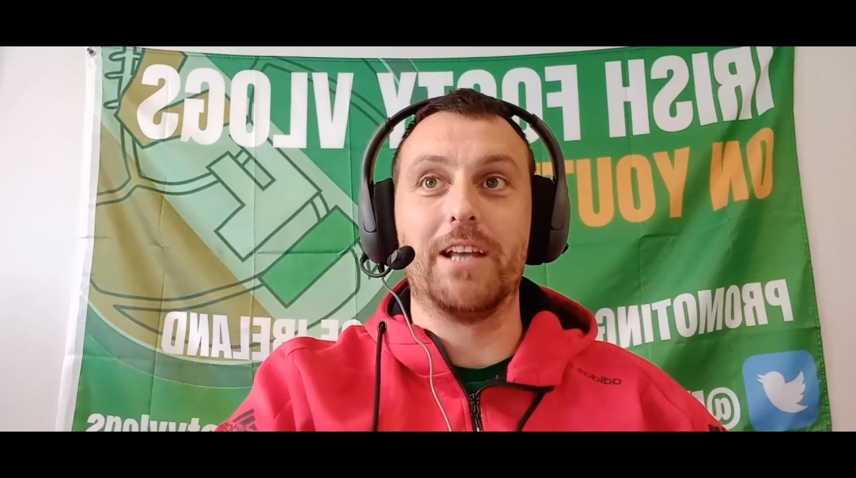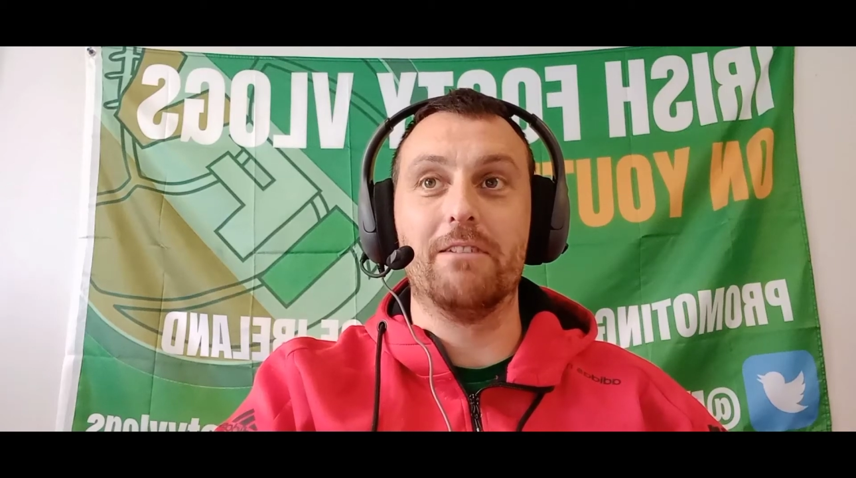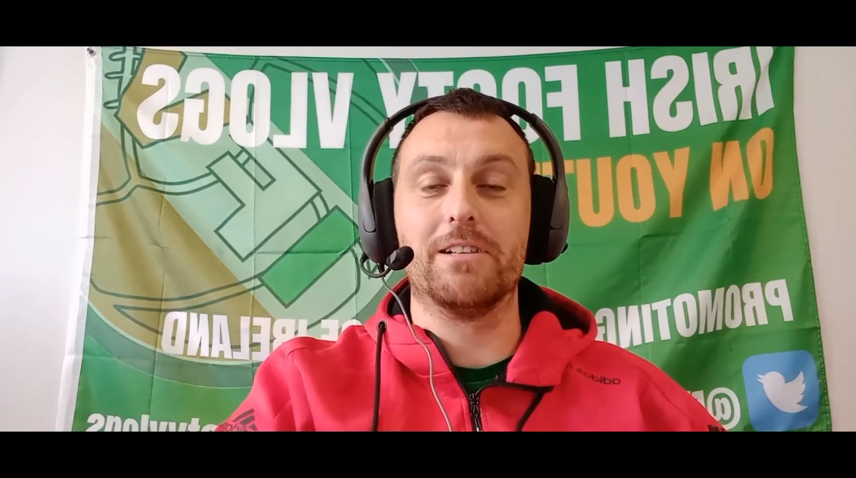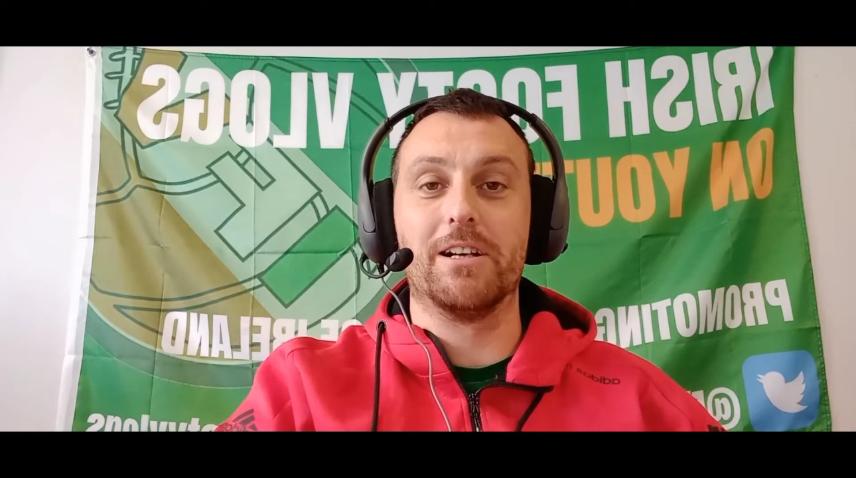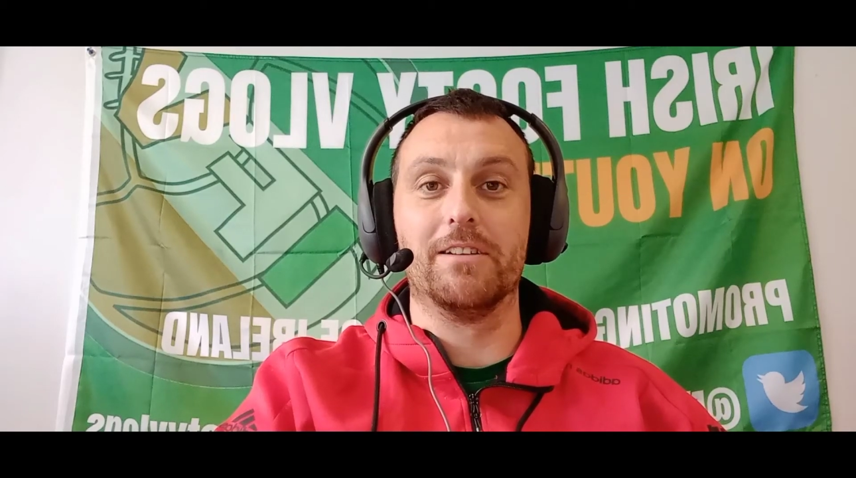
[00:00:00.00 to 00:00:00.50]

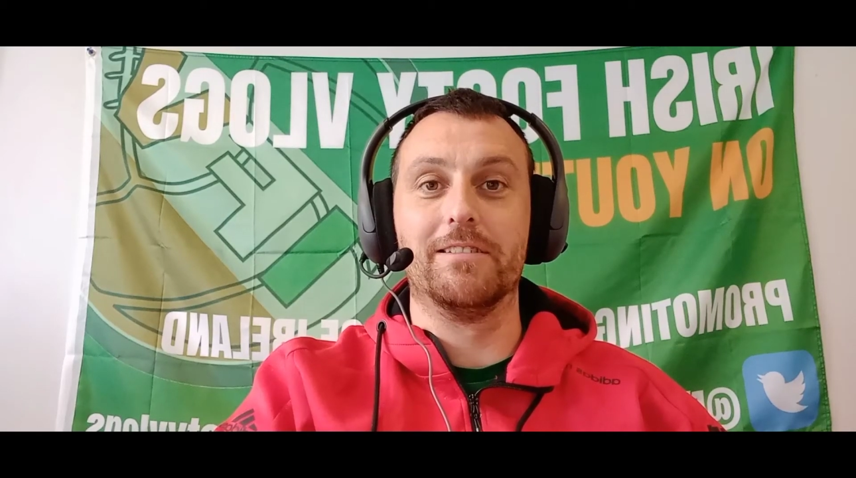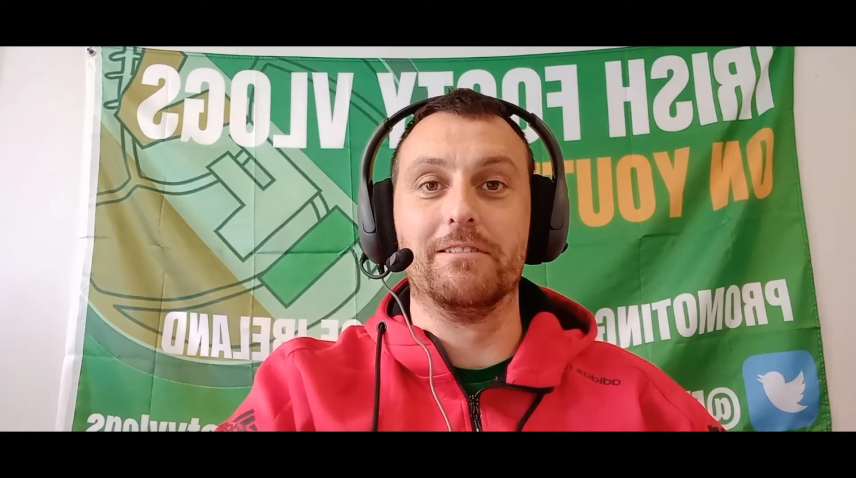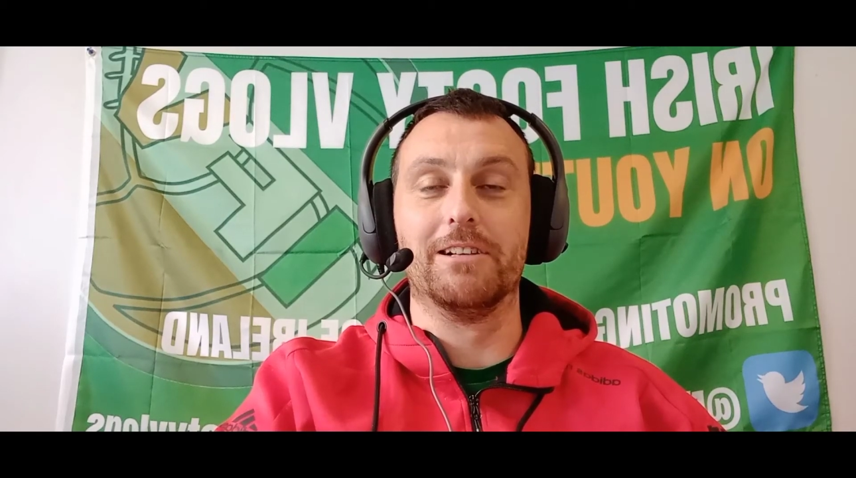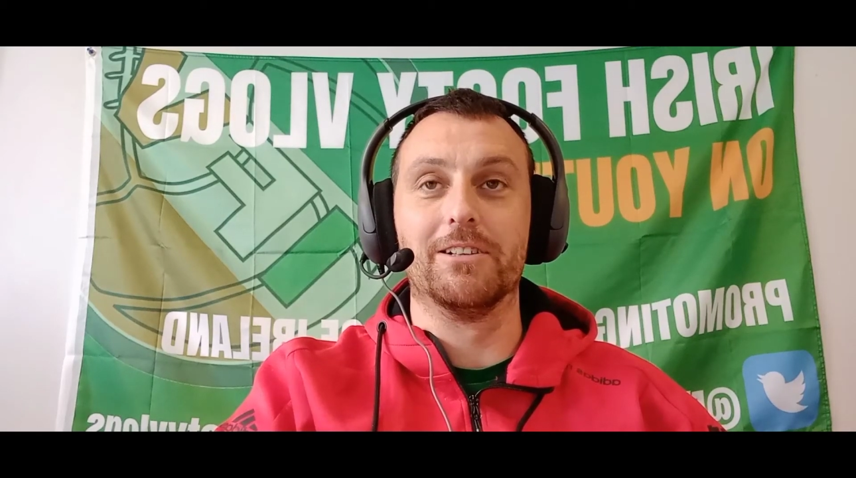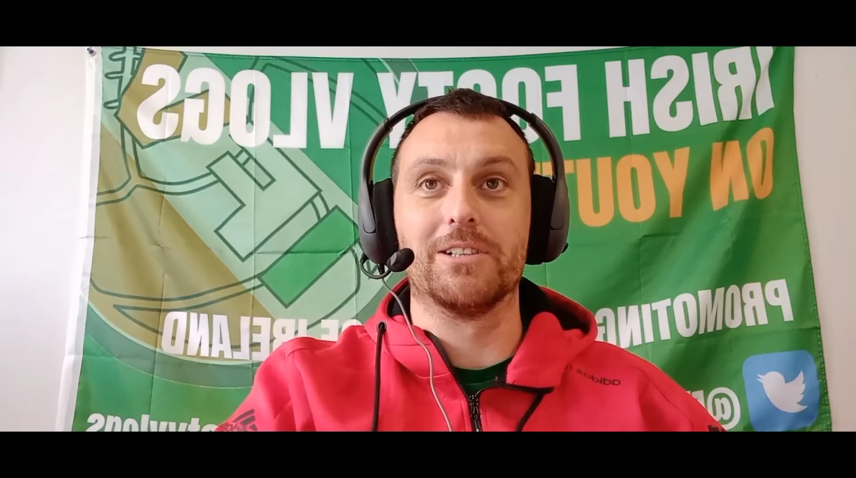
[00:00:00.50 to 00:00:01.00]
how they got a
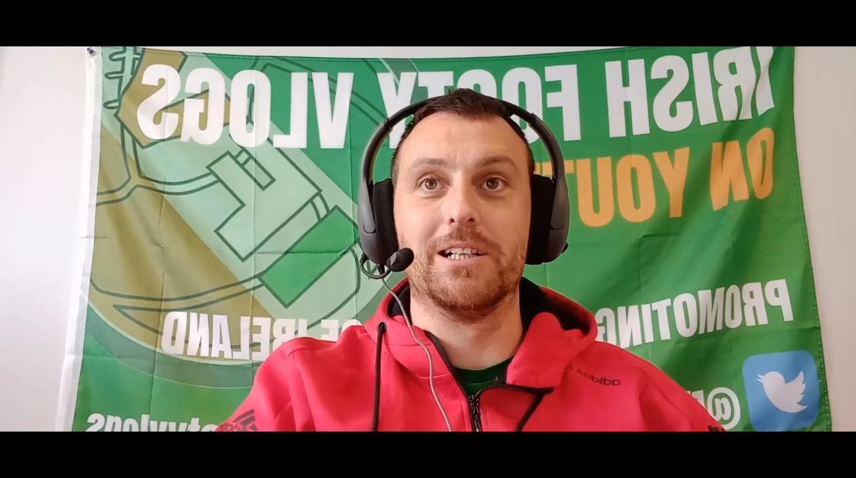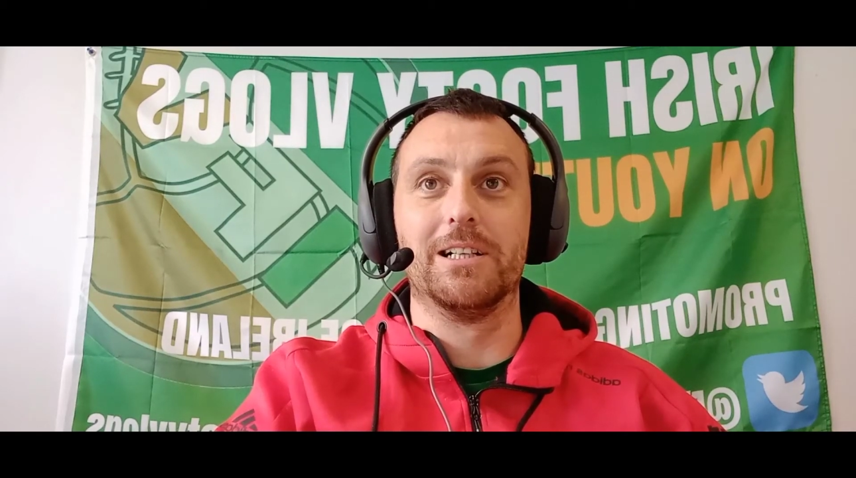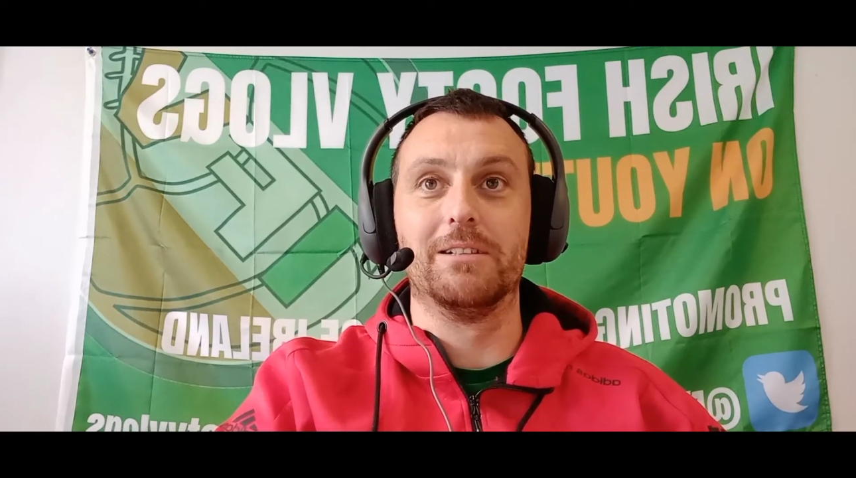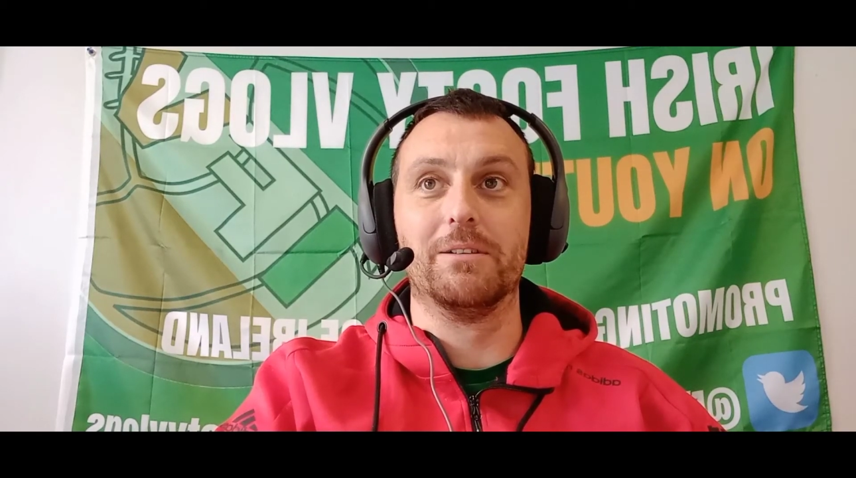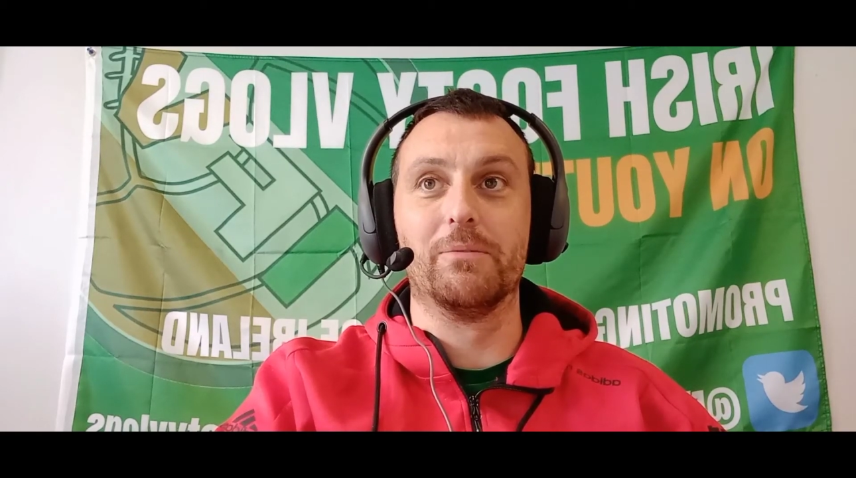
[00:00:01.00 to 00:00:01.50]
2-2
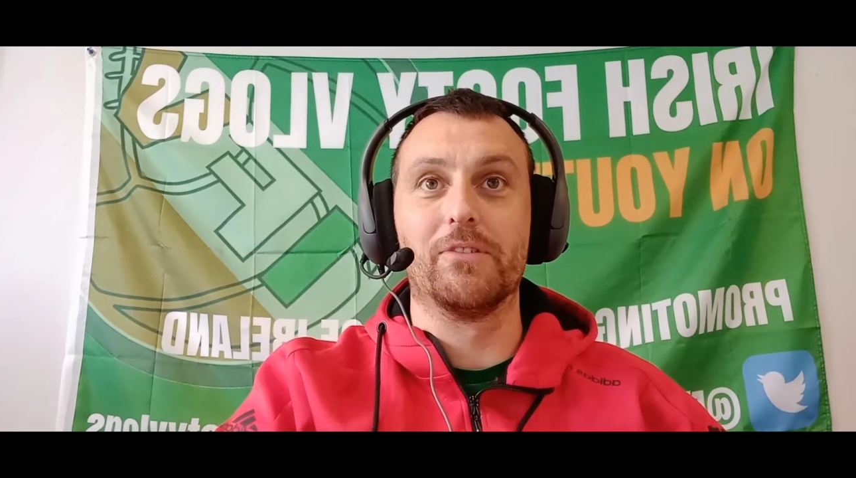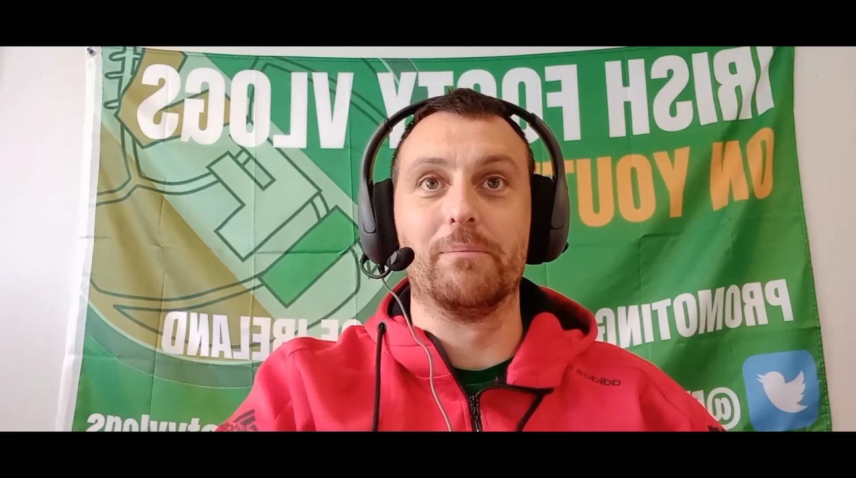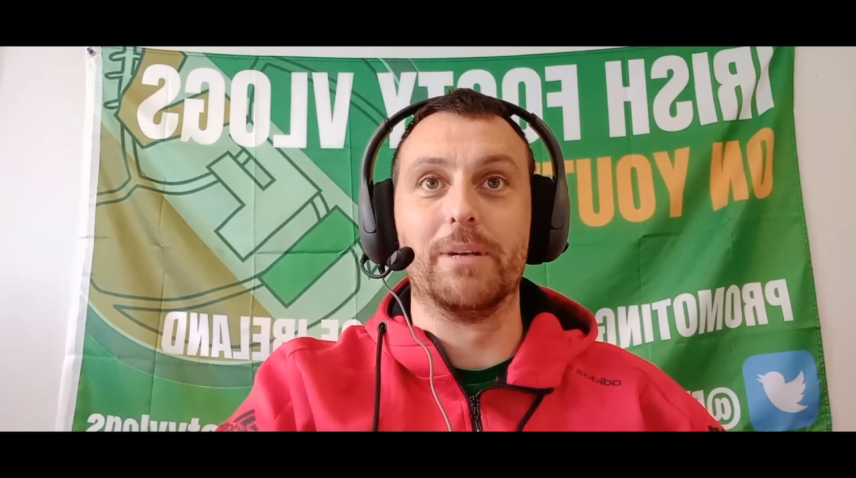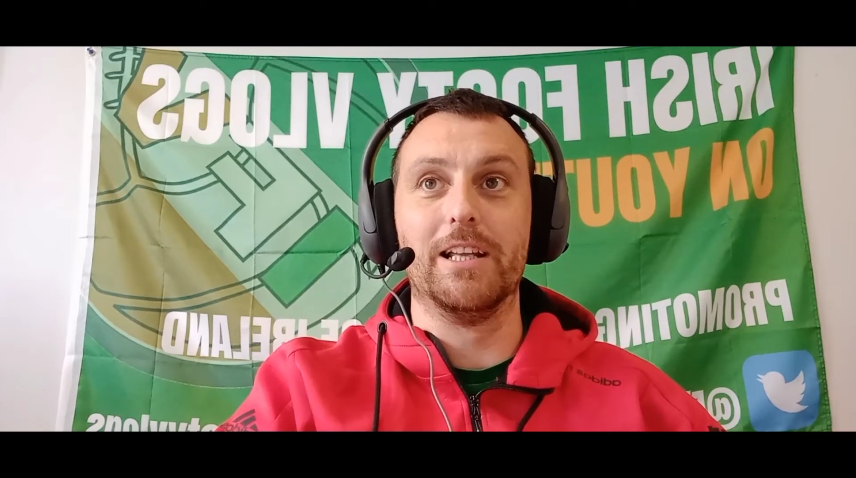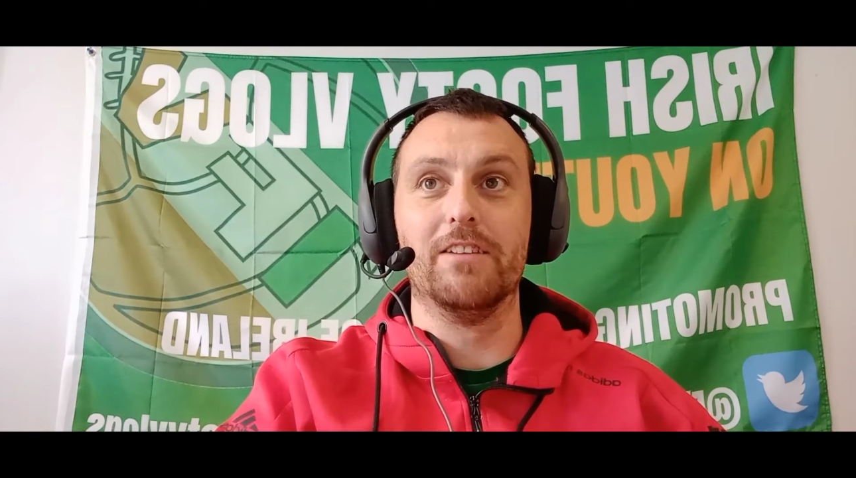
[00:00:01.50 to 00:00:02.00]
draw, it was
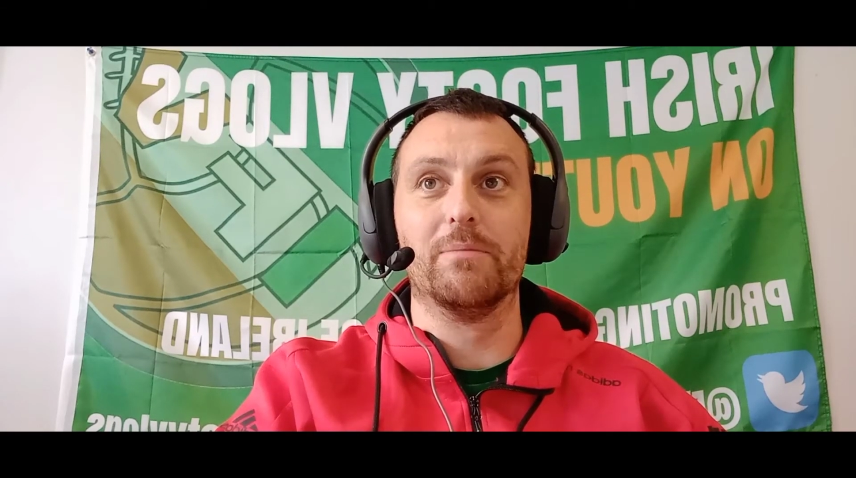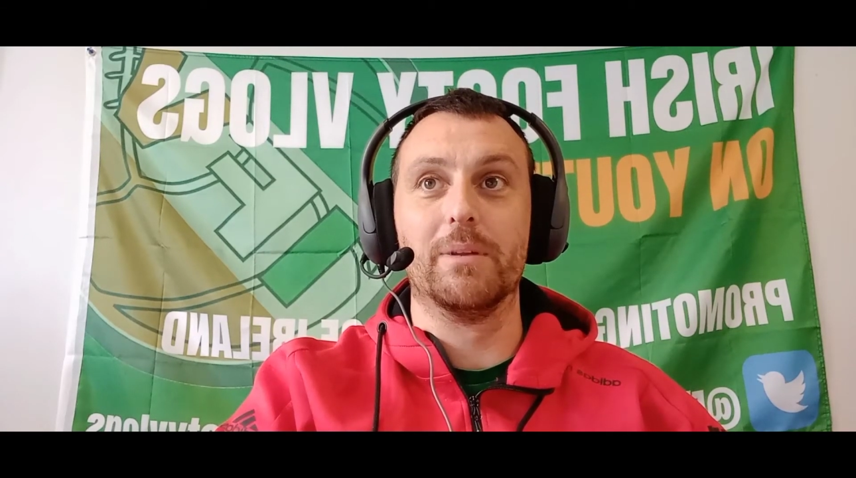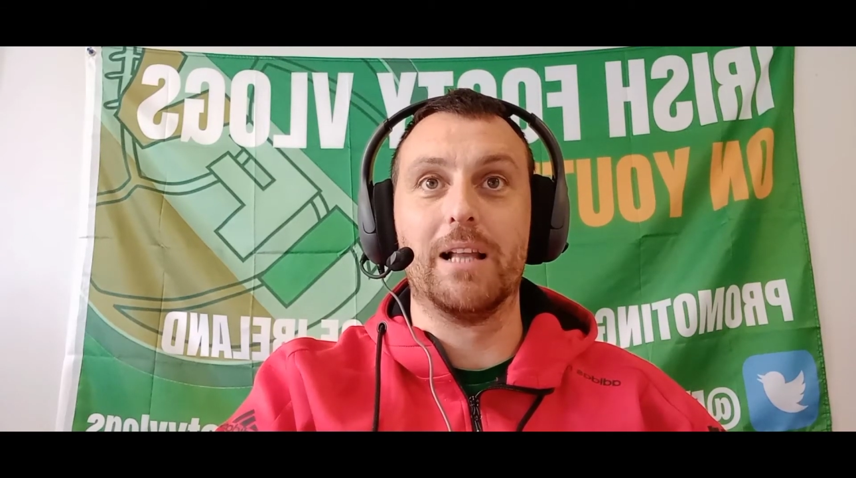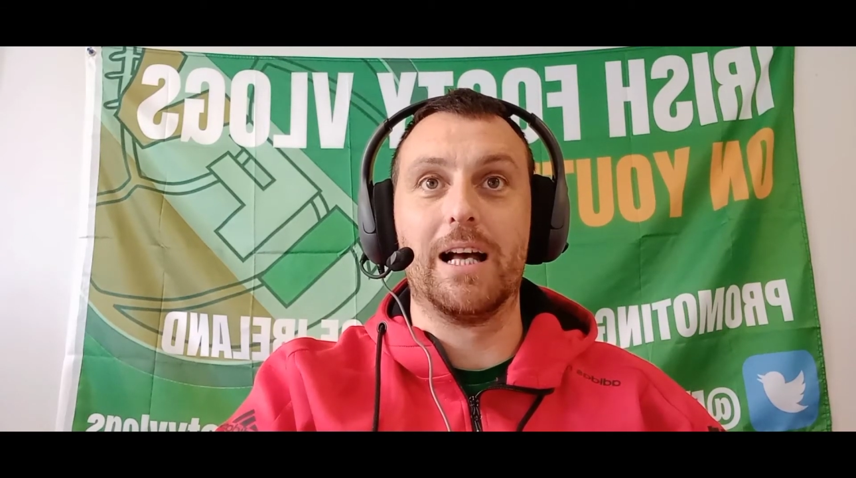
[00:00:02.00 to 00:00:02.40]
unbelievable.